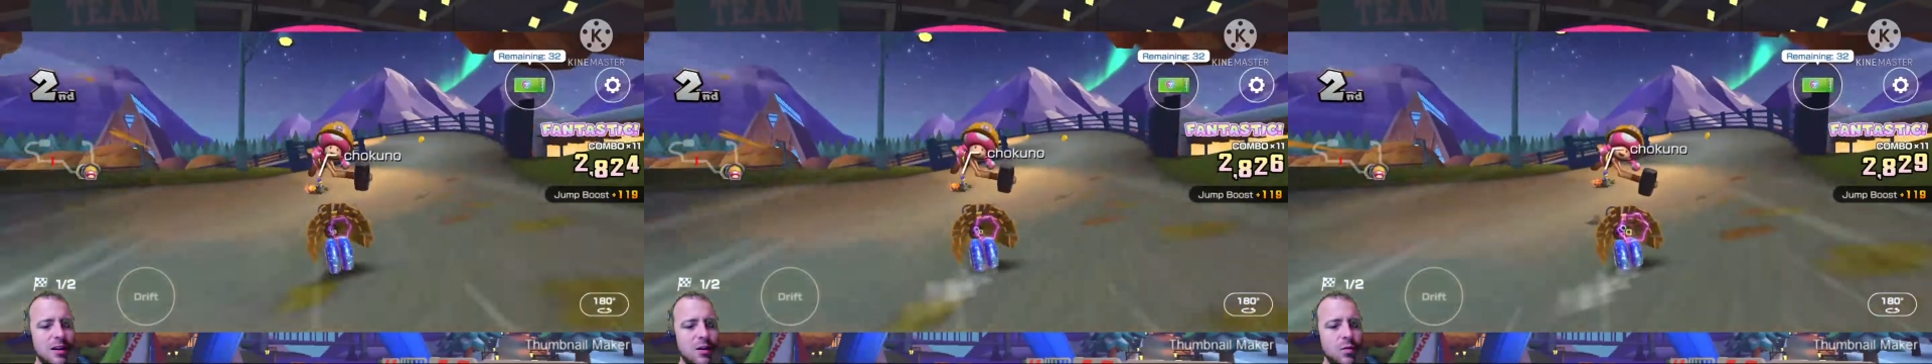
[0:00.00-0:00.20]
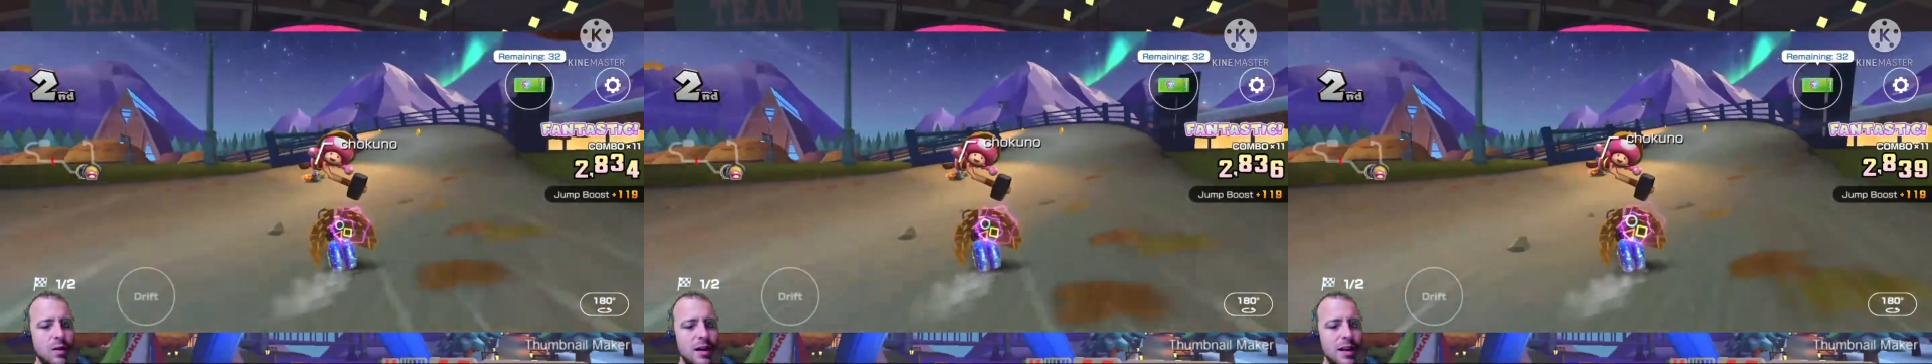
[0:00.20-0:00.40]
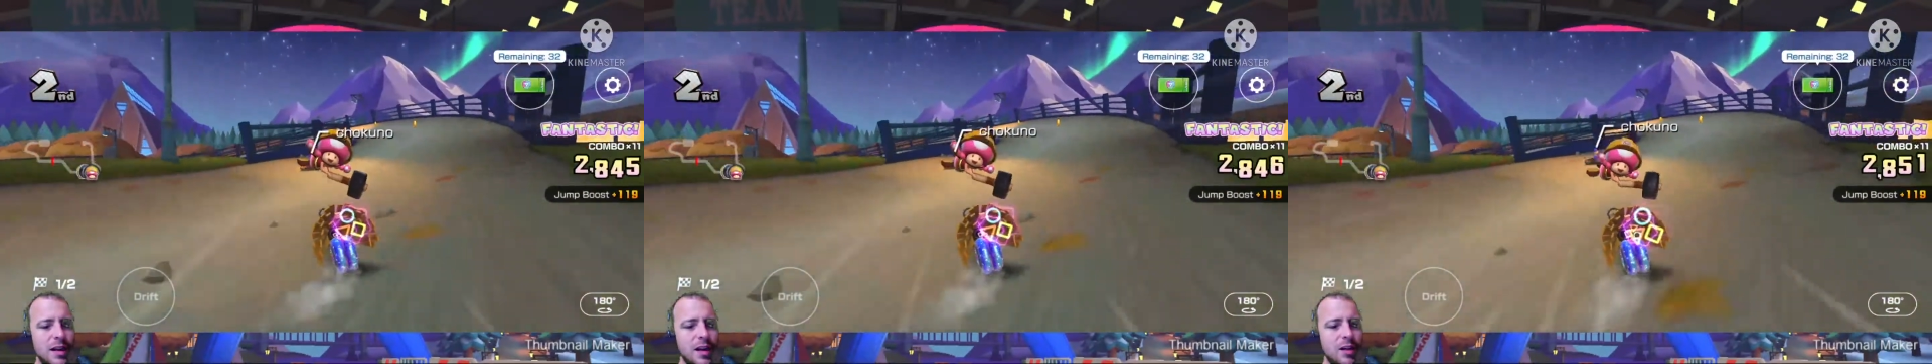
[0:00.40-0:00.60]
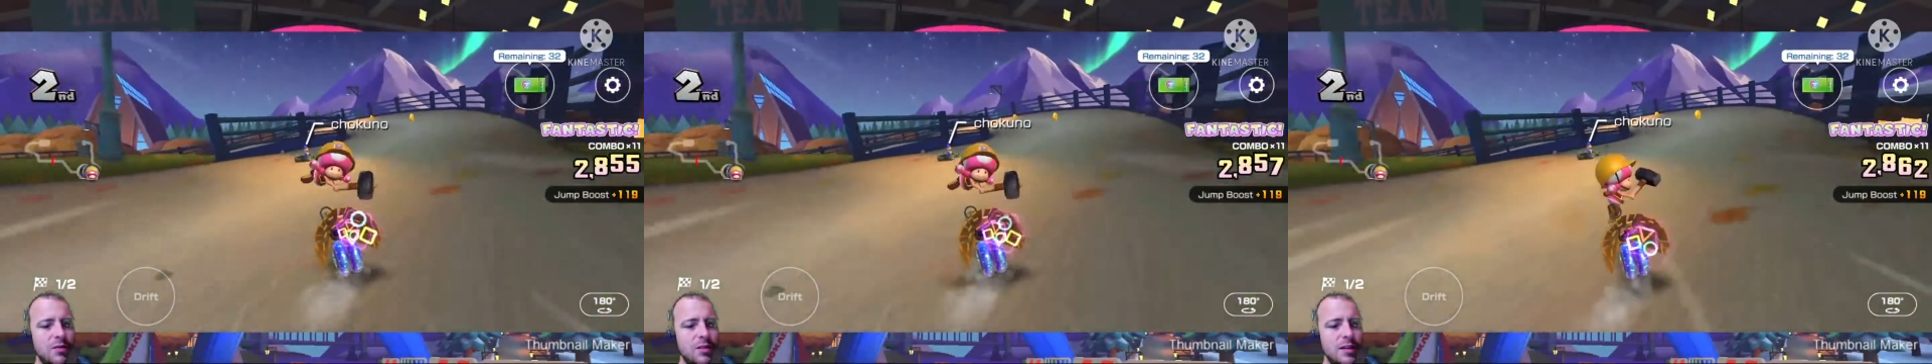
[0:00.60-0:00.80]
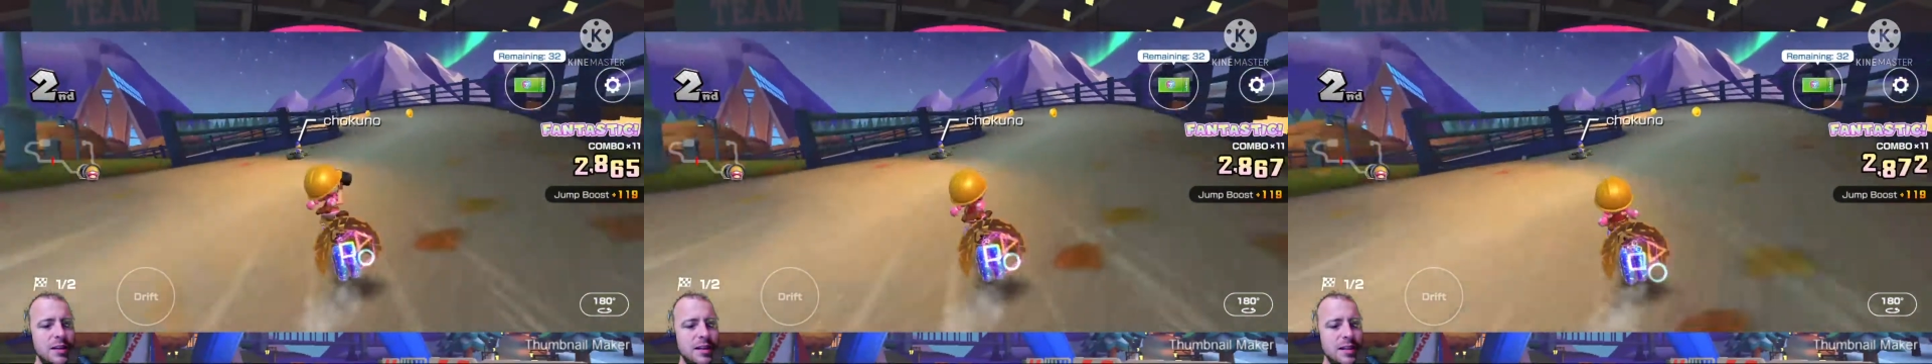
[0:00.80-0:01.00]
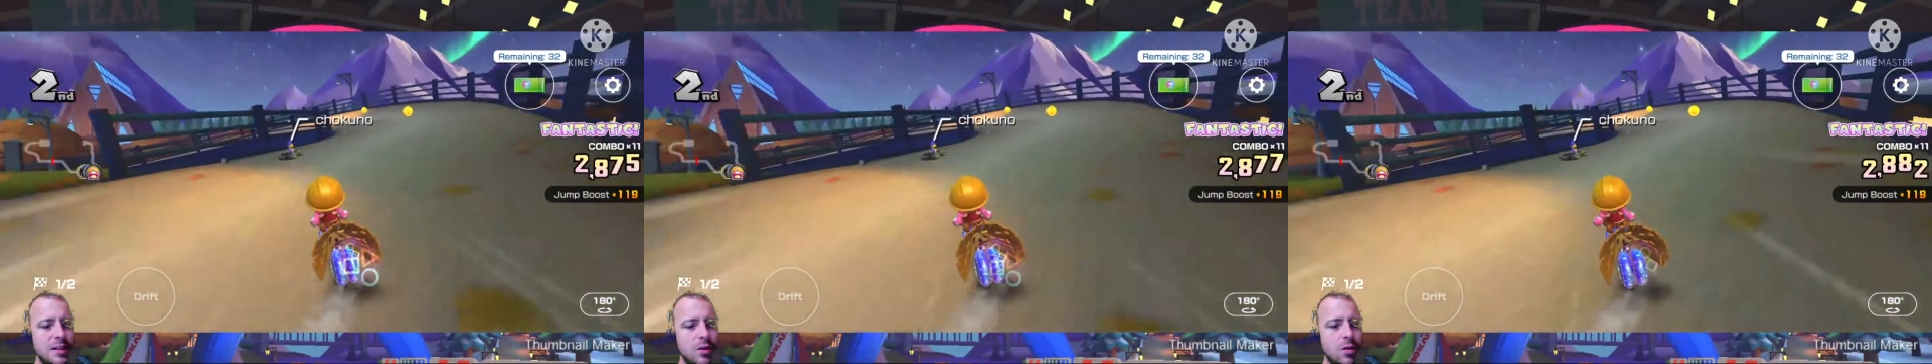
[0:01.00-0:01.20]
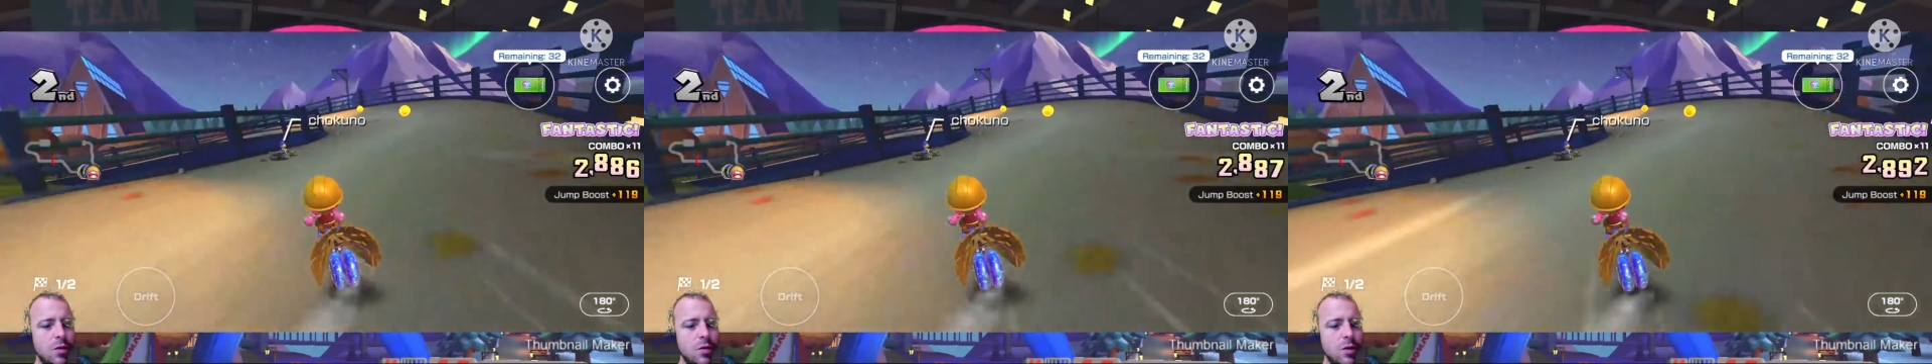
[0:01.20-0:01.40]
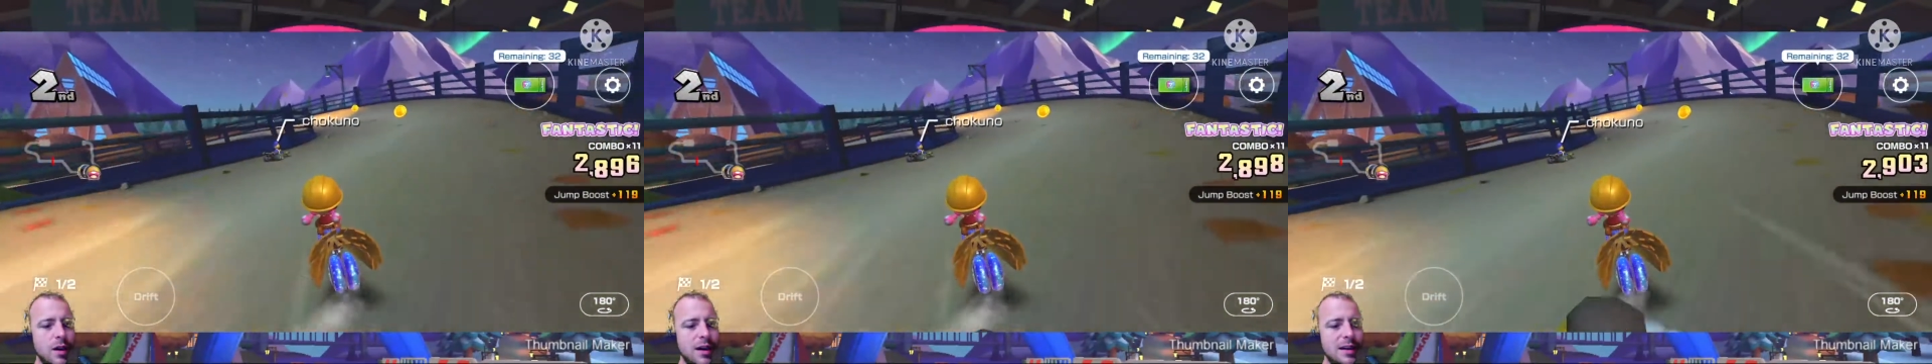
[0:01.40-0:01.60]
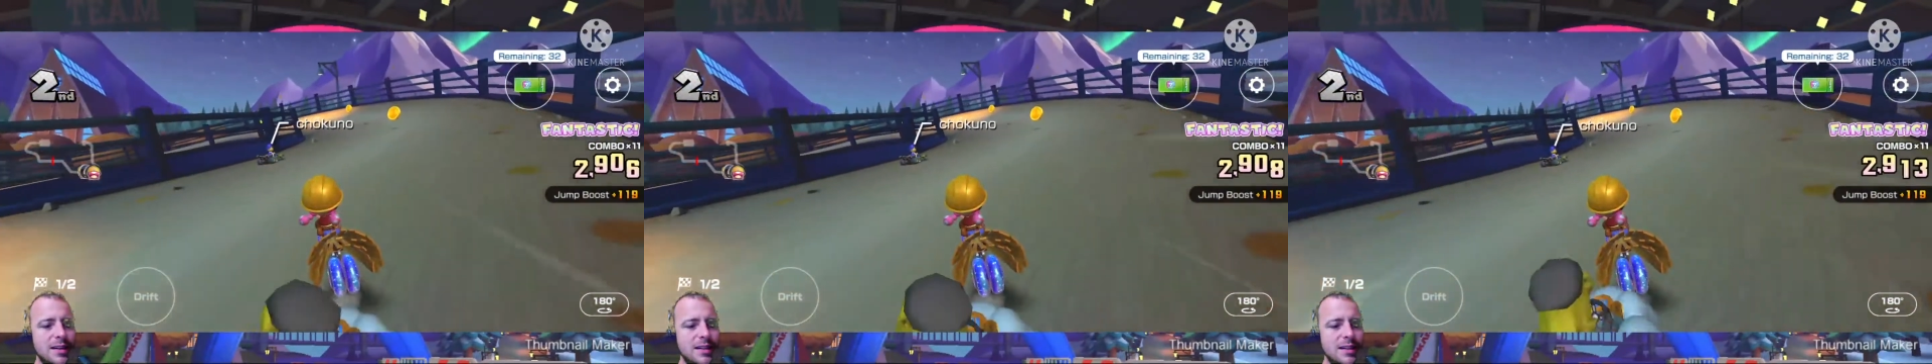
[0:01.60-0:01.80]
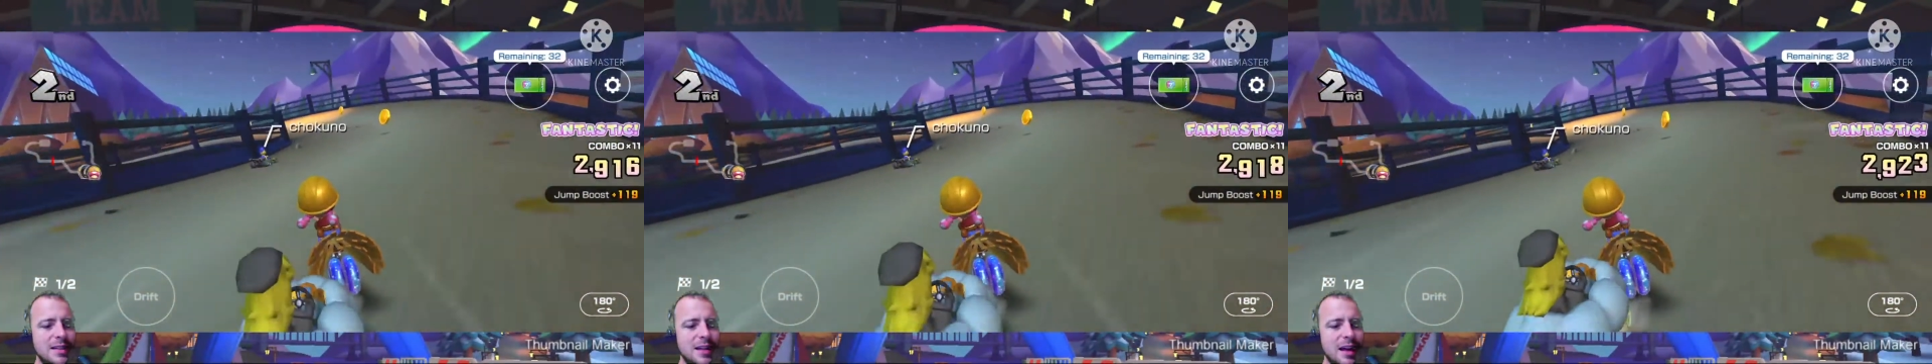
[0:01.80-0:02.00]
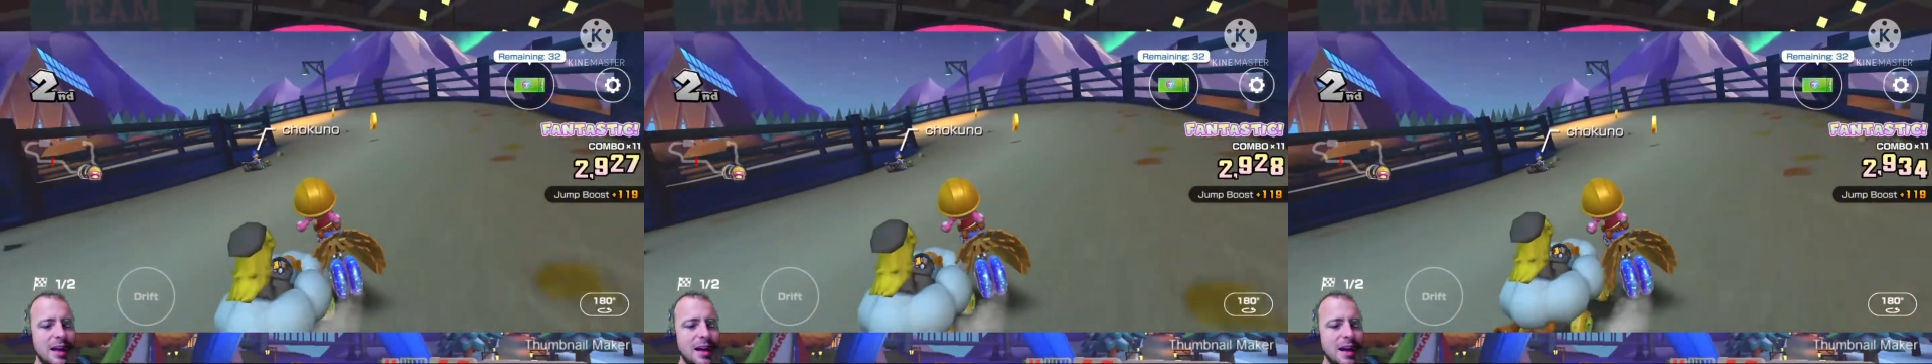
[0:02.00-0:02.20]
you want to head over to these coins.